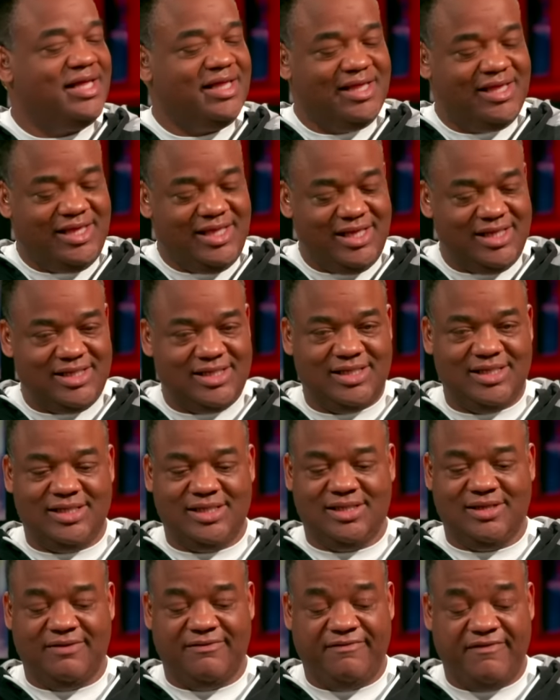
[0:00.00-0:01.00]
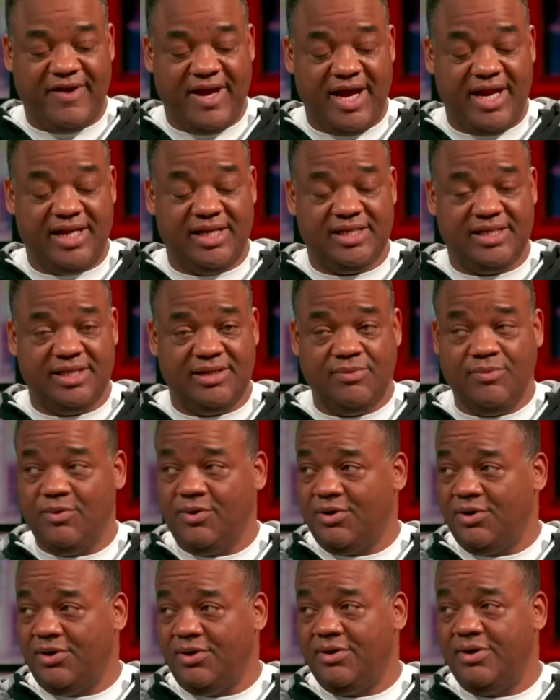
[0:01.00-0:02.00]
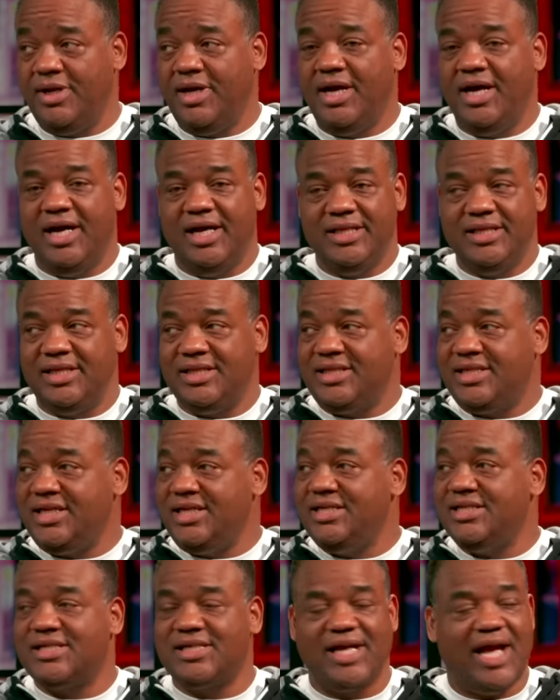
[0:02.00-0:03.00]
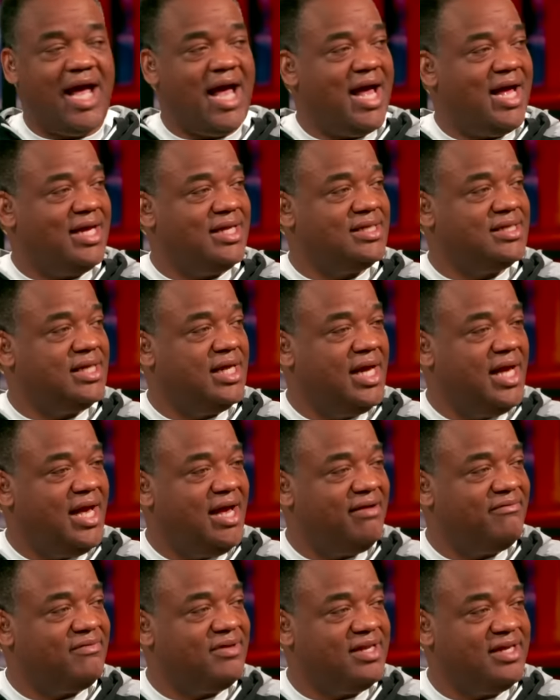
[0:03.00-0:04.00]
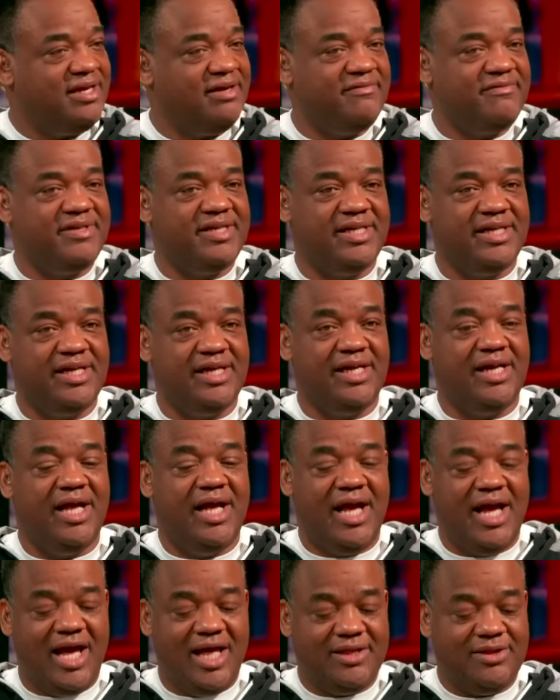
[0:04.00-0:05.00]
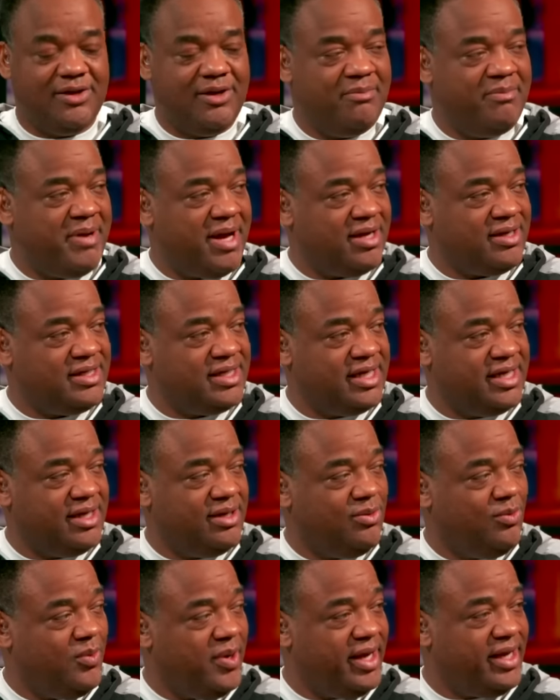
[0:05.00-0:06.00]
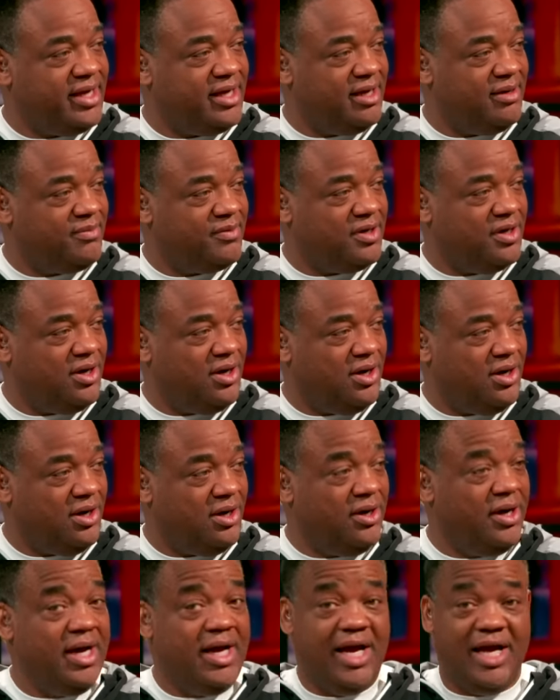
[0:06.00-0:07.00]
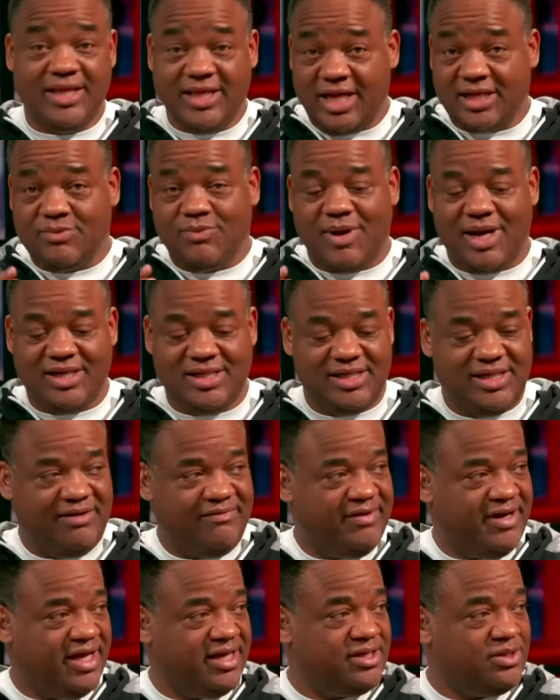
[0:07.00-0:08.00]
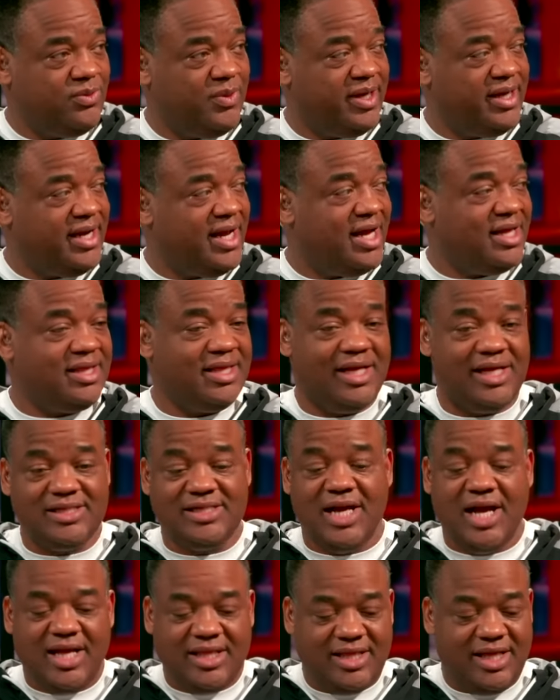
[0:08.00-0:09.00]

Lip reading: This is the fantasy world that these guys have lived in, and they're about to get a wake-up call, and that's why Stephen A.'s tweeting out things.